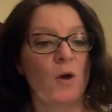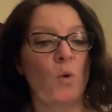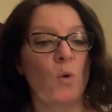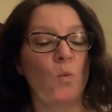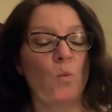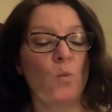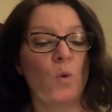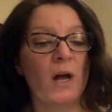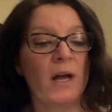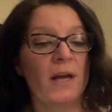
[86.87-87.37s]

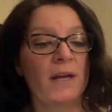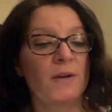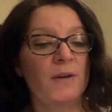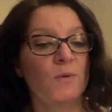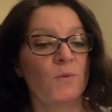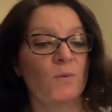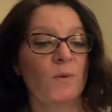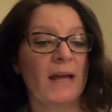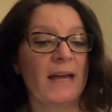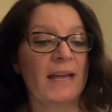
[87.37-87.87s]
1
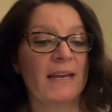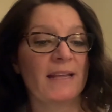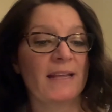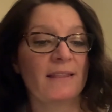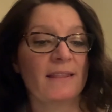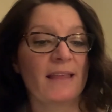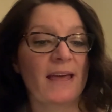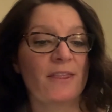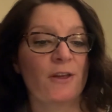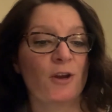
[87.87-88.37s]
red
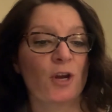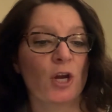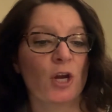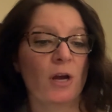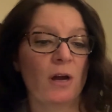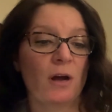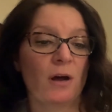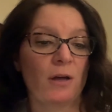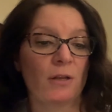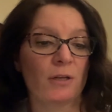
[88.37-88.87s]
leather
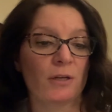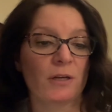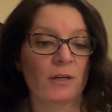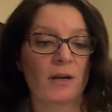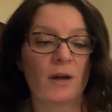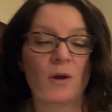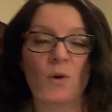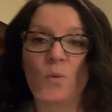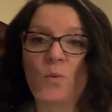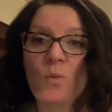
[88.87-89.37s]
collar,
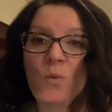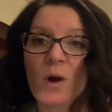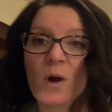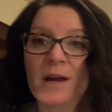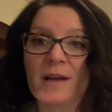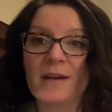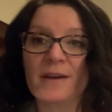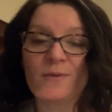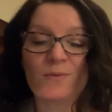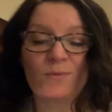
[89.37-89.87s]

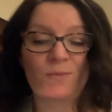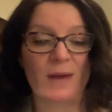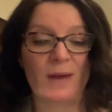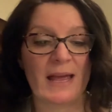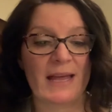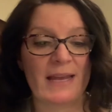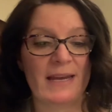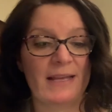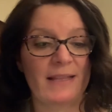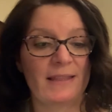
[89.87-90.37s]
1
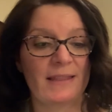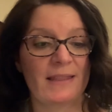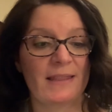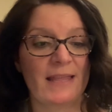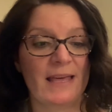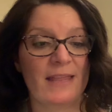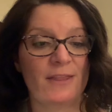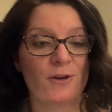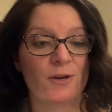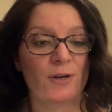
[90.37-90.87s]
red
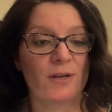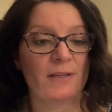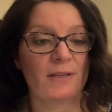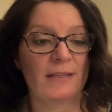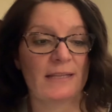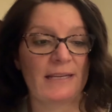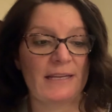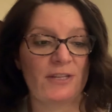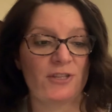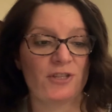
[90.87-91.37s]
leather
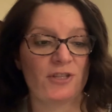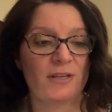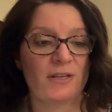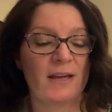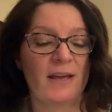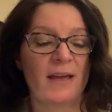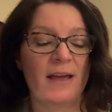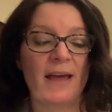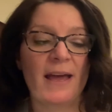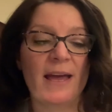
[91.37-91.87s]
leash.
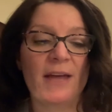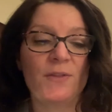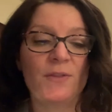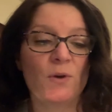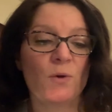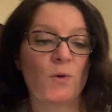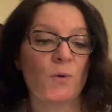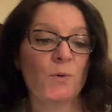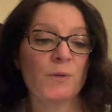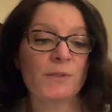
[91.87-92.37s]
And the
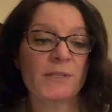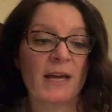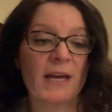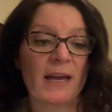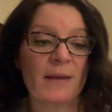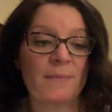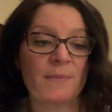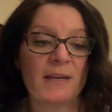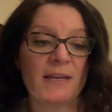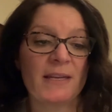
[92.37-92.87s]
whole
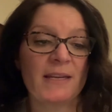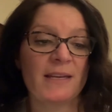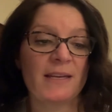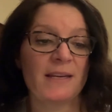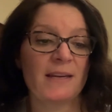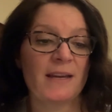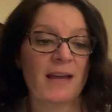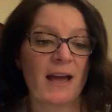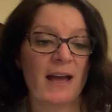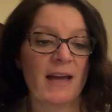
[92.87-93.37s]
time, he did
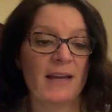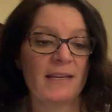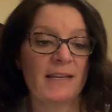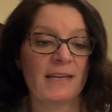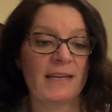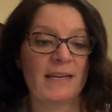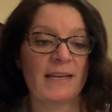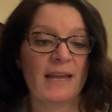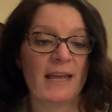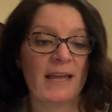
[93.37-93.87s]
not
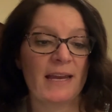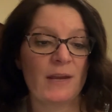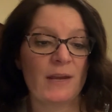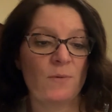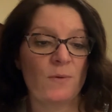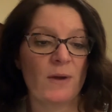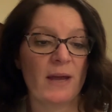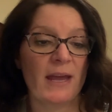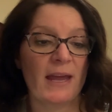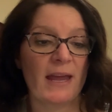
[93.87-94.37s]
in any
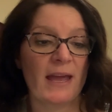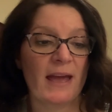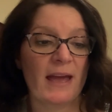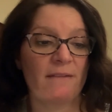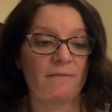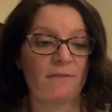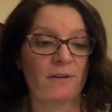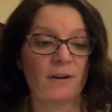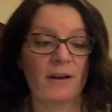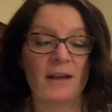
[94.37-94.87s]
way
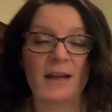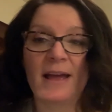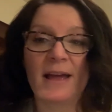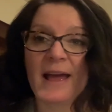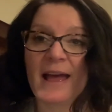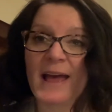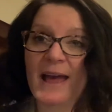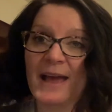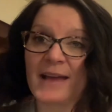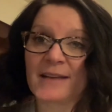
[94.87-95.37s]
ever
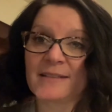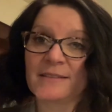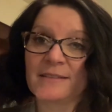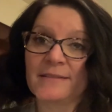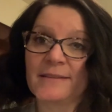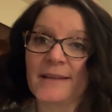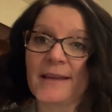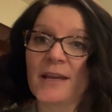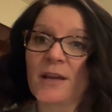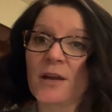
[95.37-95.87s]
act
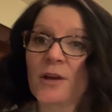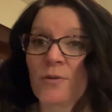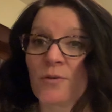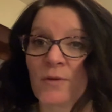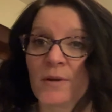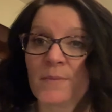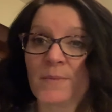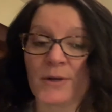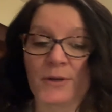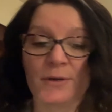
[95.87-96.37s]
like a
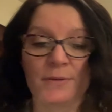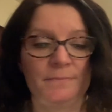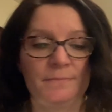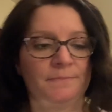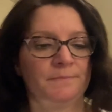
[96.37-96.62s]
criminal.